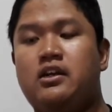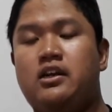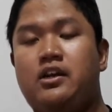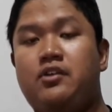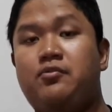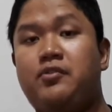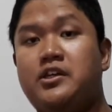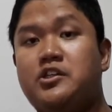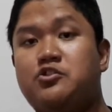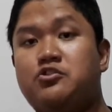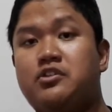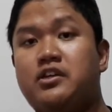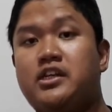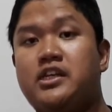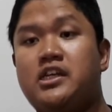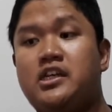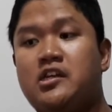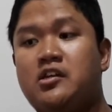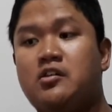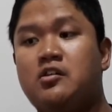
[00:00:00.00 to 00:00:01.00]

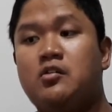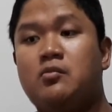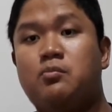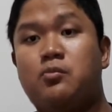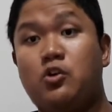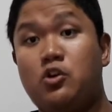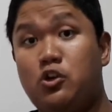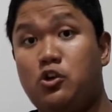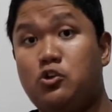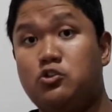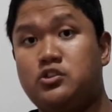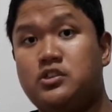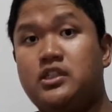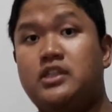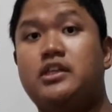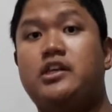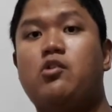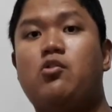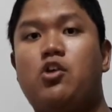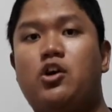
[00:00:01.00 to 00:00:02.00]
eventually pollutes
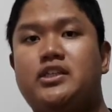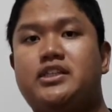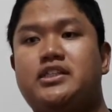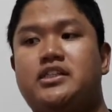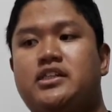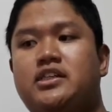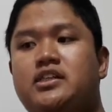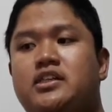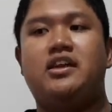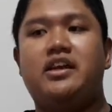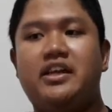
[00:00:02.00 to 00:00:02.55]
the water.